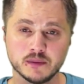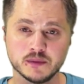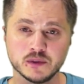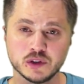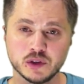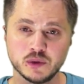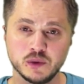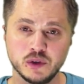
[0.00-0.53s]

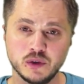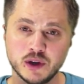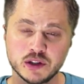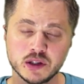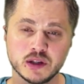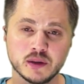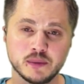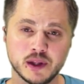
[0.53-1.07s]
So you
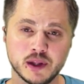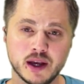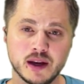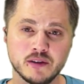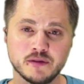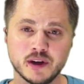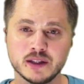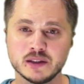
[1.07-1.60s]
mentioned in the planning
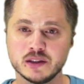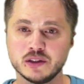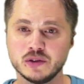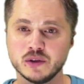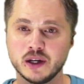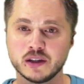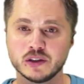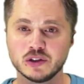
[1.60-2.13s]
phase that you
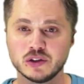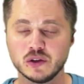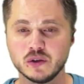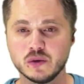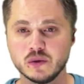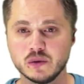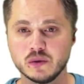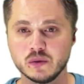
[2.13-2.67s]
like to
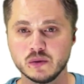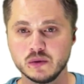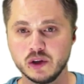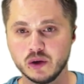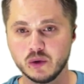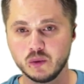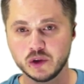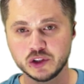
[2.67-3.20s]
show,
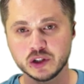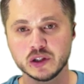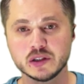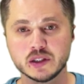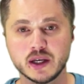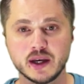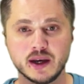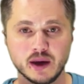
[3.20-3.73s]
what you're going to
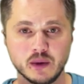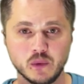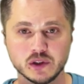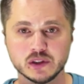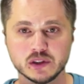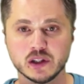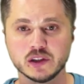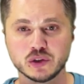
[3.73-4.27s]
say and
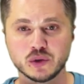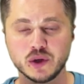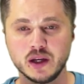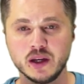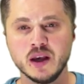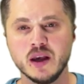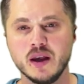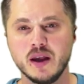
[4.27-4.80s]
what's on screen.
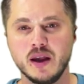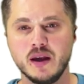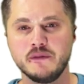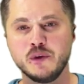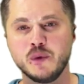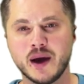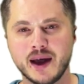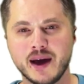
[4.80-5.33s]
If
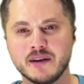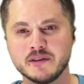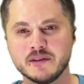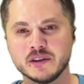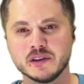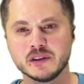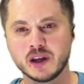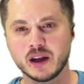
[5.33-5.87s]
you have
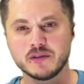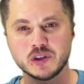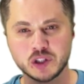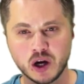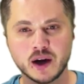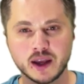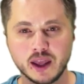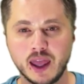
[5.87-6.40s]
a kind of a
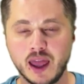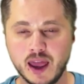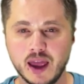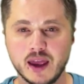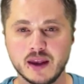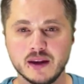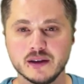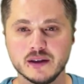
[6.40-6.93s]
talking
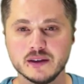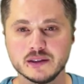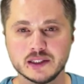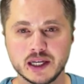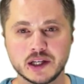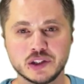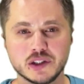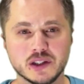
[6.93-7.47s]
head
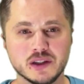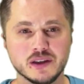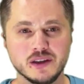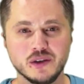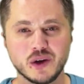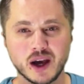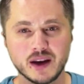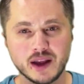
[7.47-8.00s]
section, you
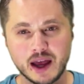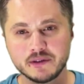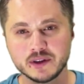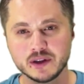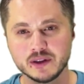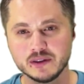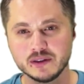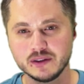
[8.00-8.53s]
kind of have
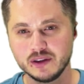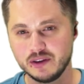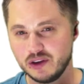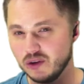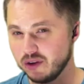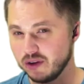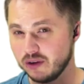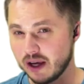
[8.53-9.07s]
to, and you
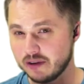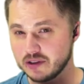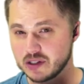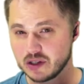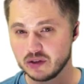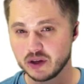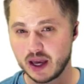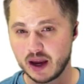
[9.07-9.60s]
only have a
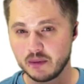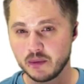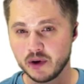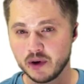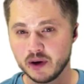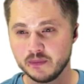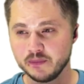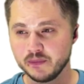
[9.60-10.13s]
single
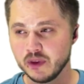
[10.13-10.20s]
camera,